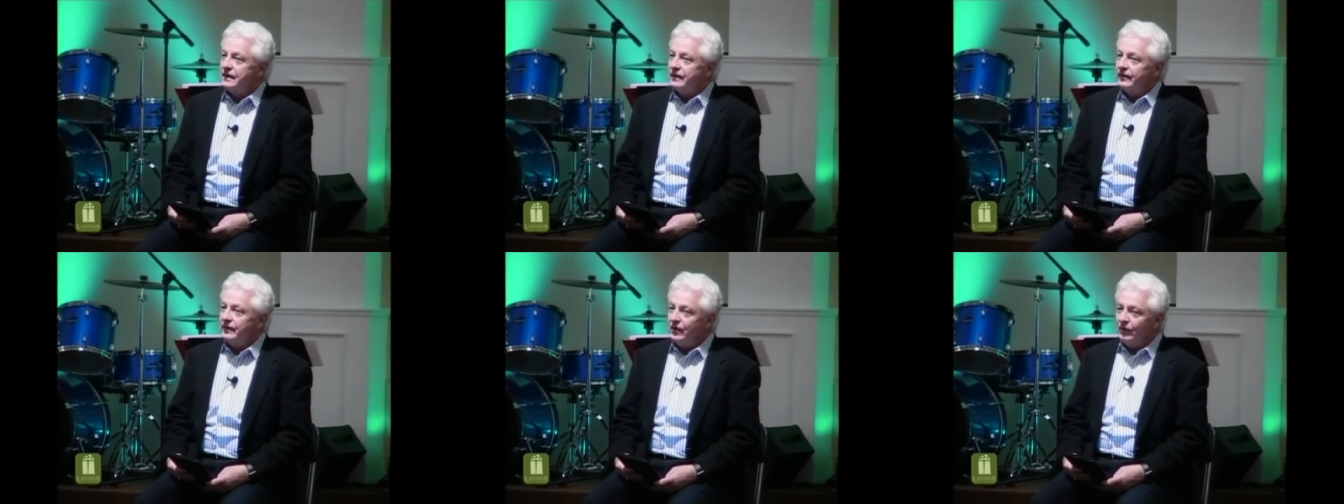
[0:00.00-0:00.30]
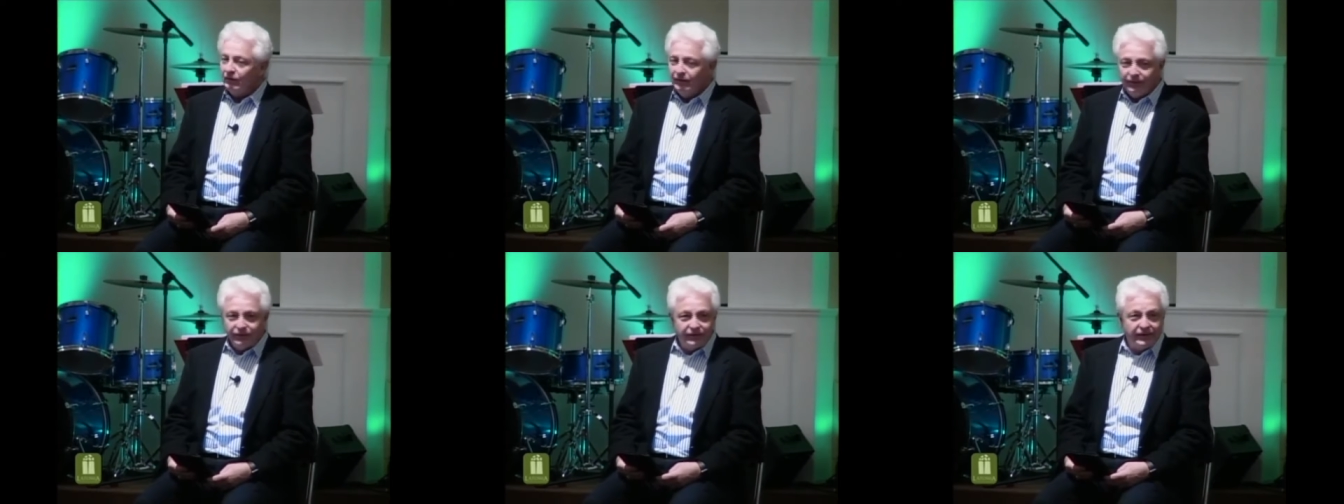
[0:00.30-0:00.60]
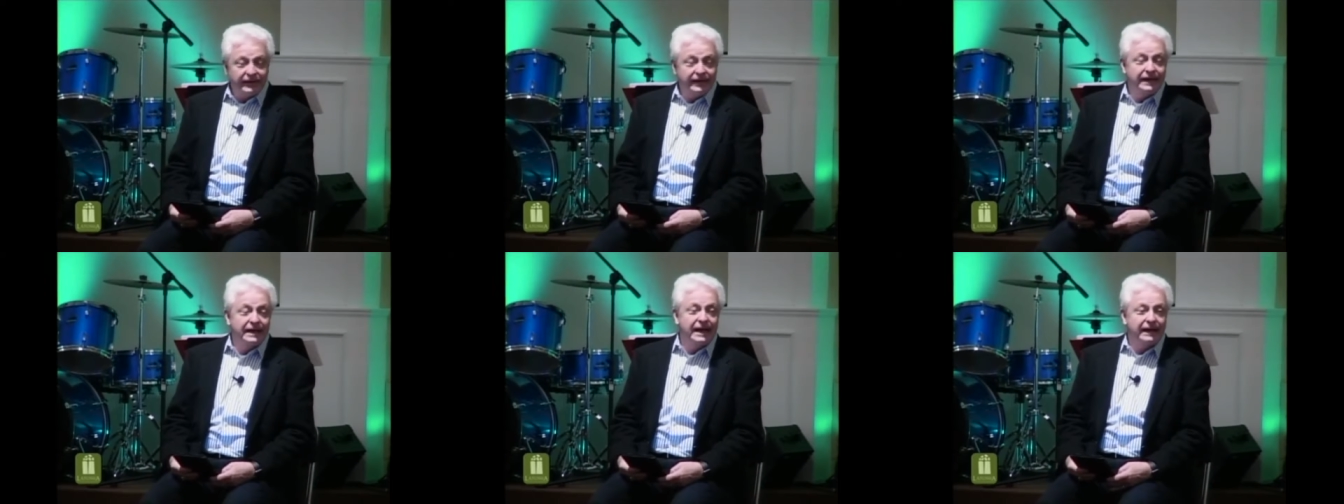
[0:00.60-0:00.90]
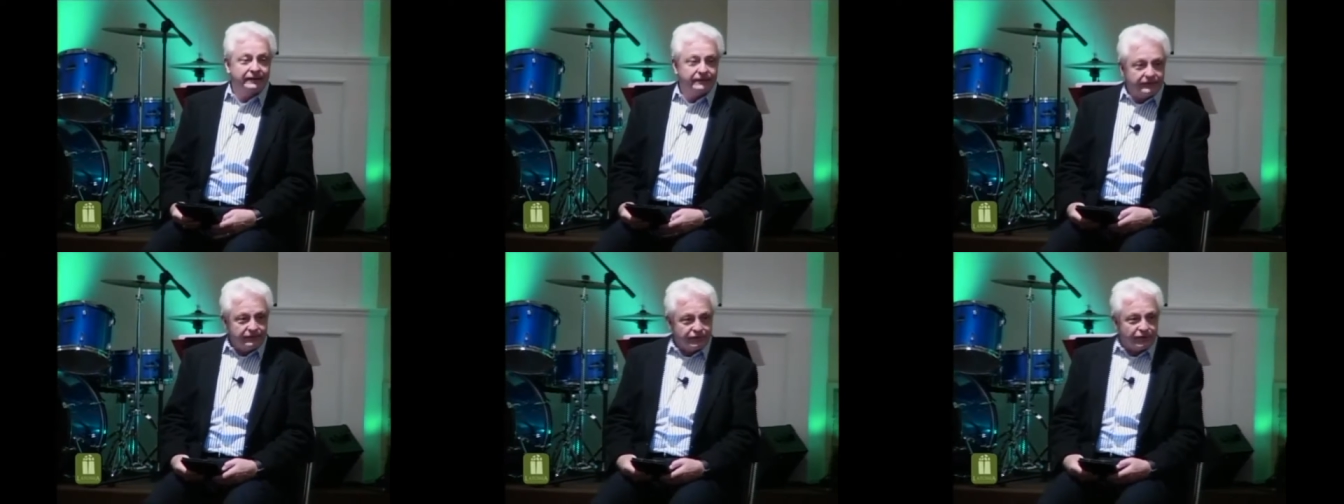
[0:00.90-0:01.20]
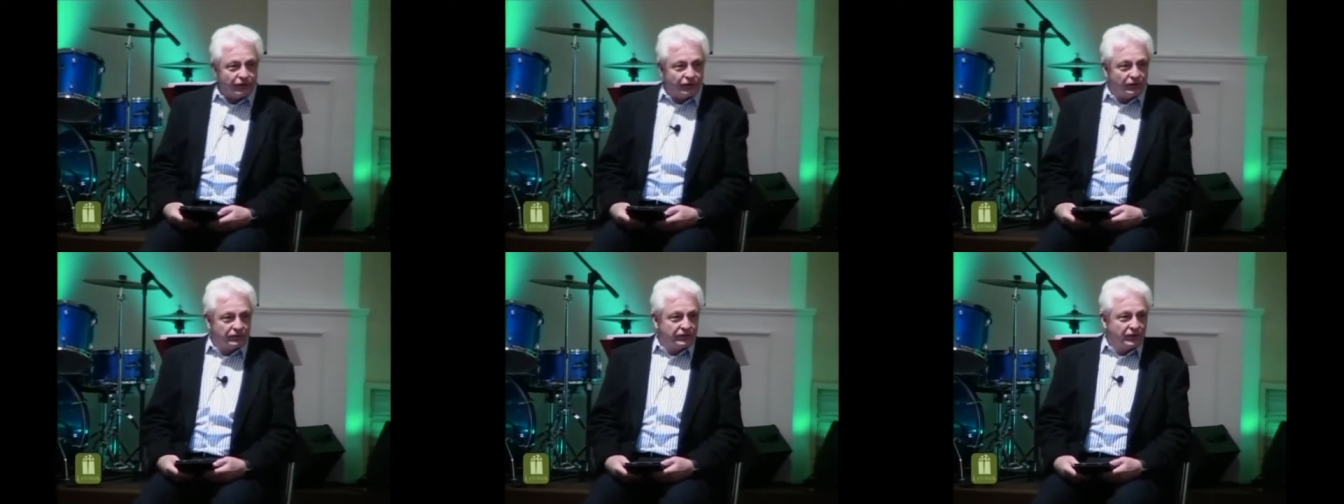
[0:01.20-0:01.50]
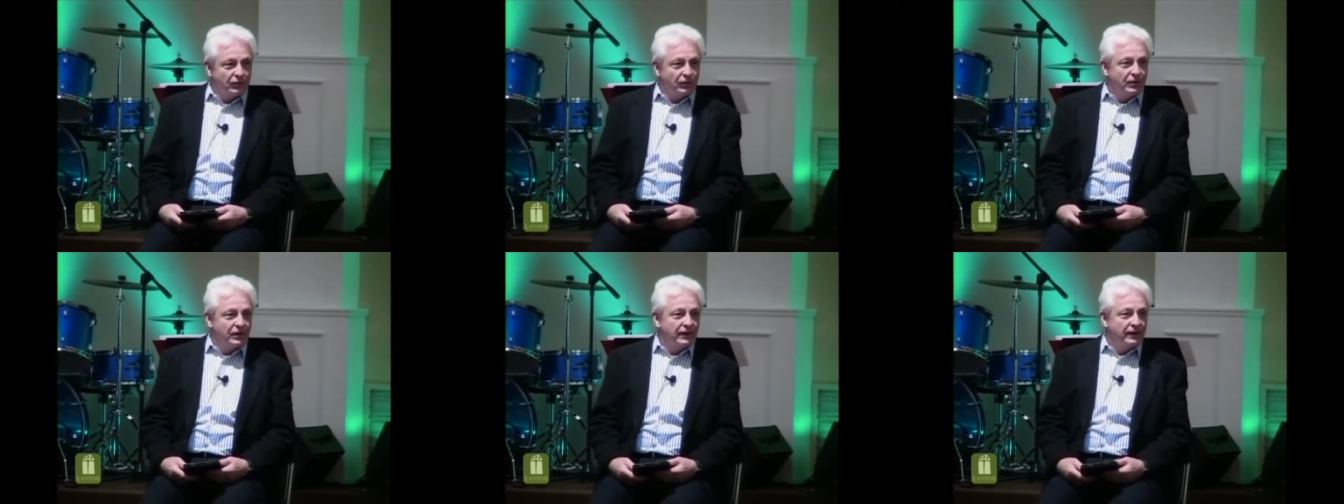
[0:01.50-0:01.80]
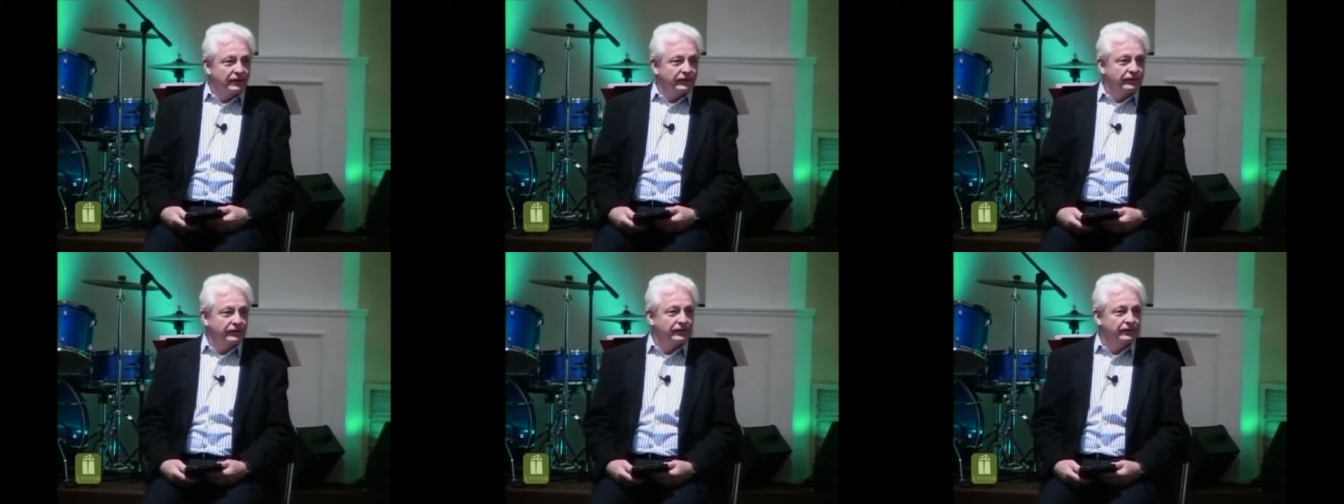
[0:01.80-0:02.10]
the only thing he had difficulty
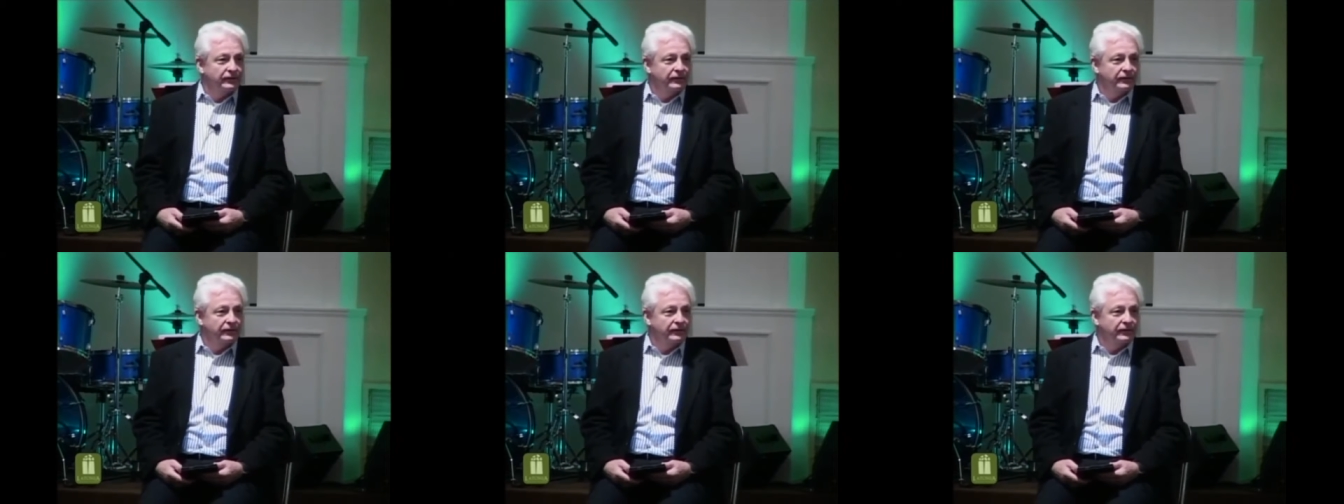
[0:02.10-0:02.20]
with,